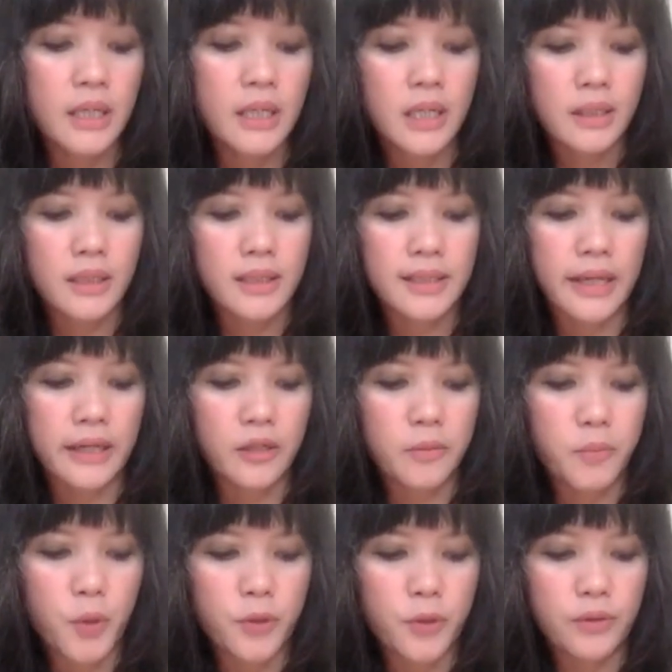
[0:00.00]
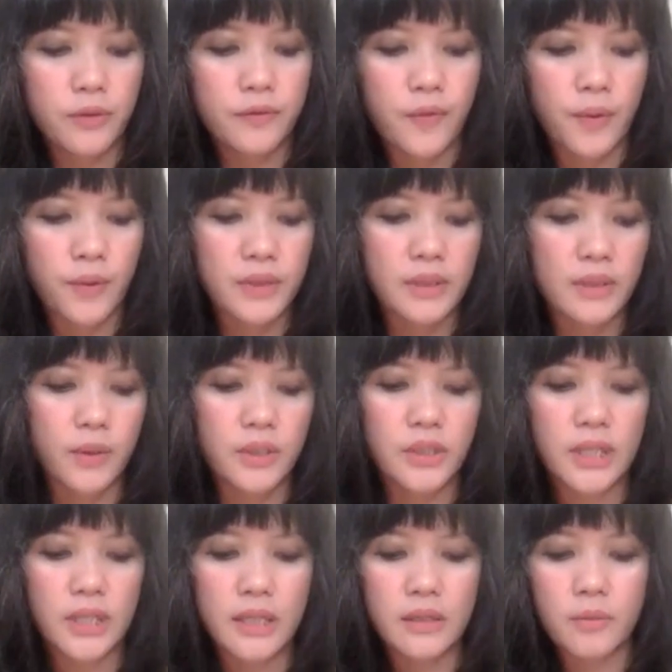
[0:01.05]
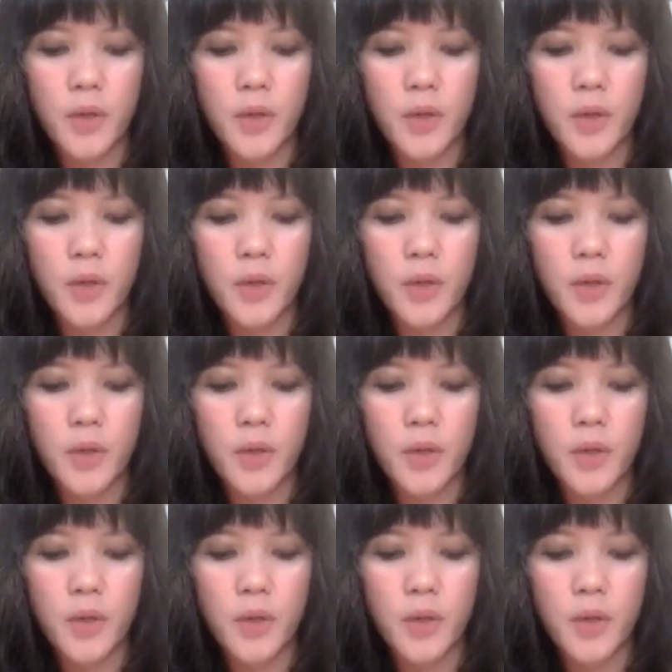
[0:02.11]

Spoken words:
The second module focuses on gender